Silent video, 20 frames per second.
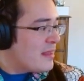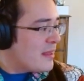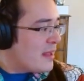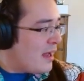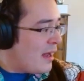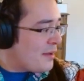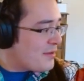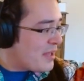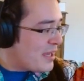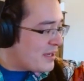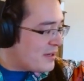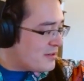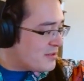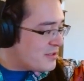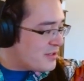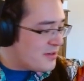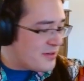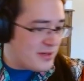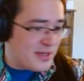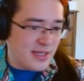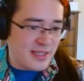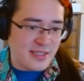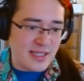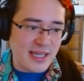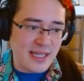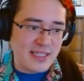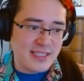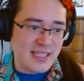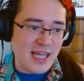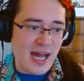I'll take you soon. He's
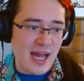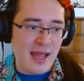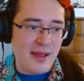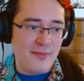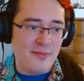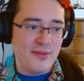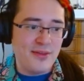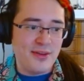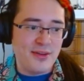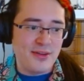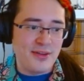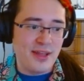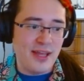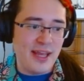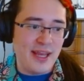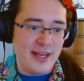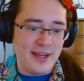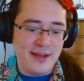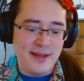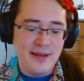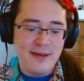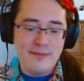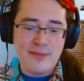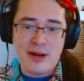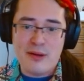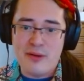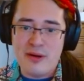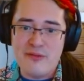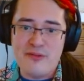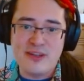like, it's time. You're late, but
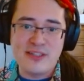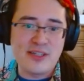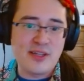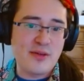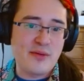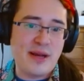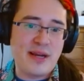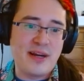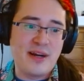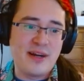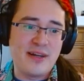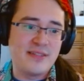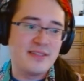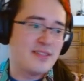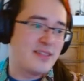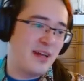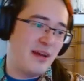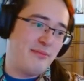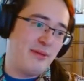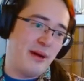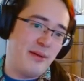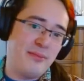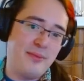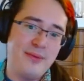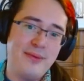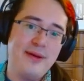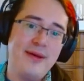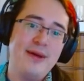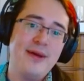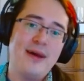I want to finish all the red cards. Sorry, pup.
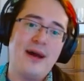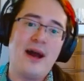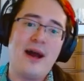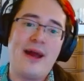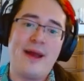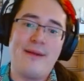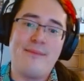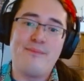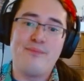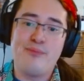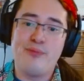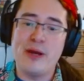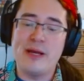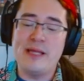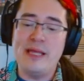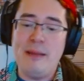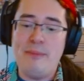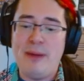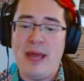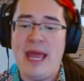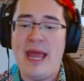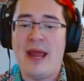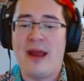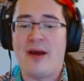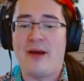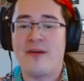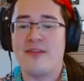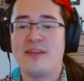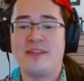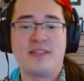All right. Prickly
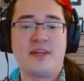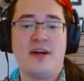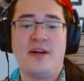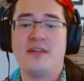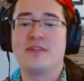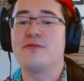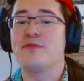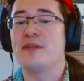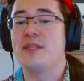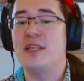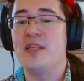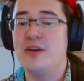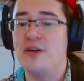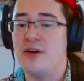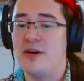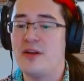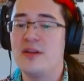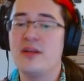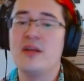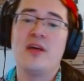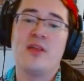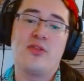Pear. This card is really good.